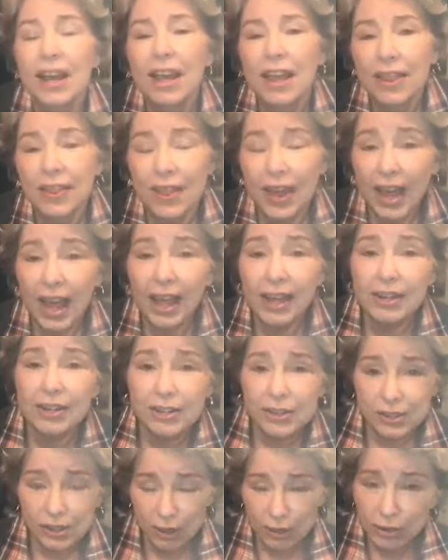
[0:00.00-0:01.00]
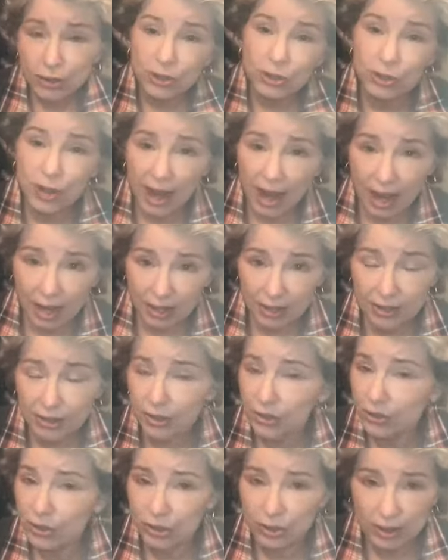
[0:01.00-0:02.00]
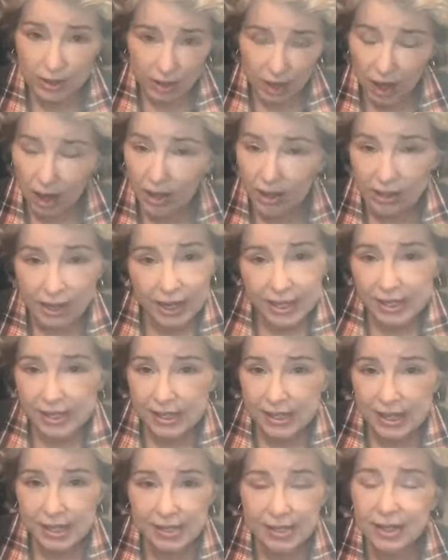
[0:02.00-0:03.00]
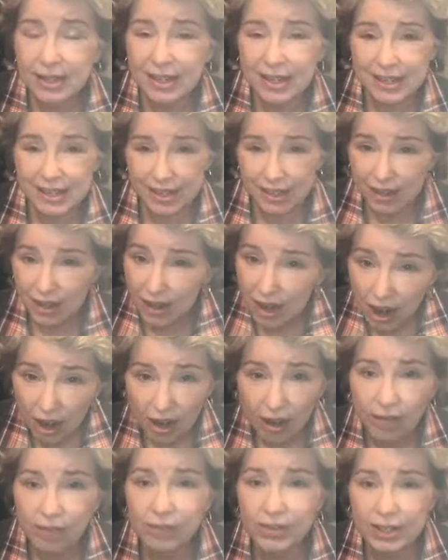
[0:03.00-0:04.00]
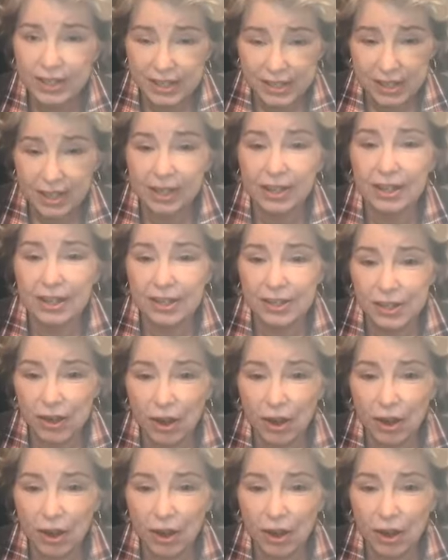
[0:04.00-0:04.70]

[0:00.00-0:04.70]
that social calendar during the holiday season is enough to send us